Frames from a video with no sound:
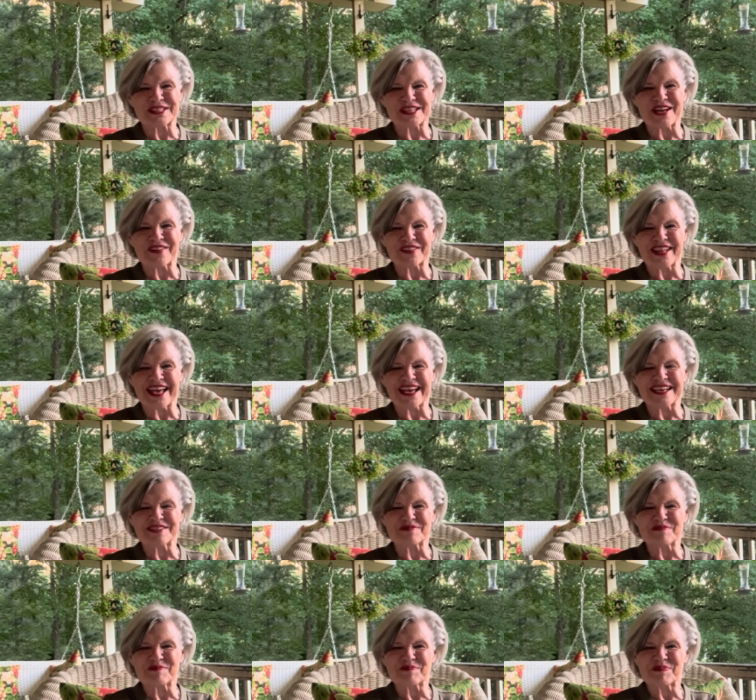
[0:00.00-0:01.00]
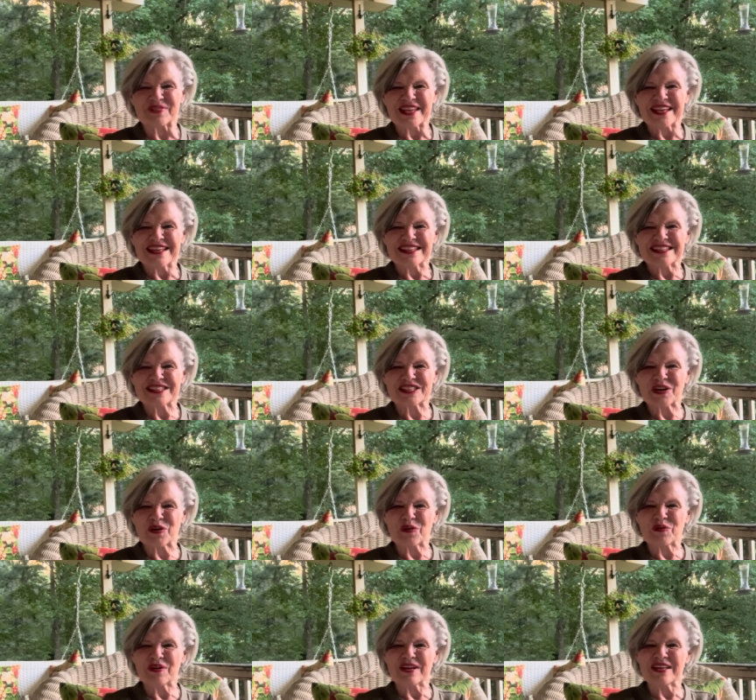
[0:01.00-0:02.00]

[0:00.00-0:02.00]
on that. So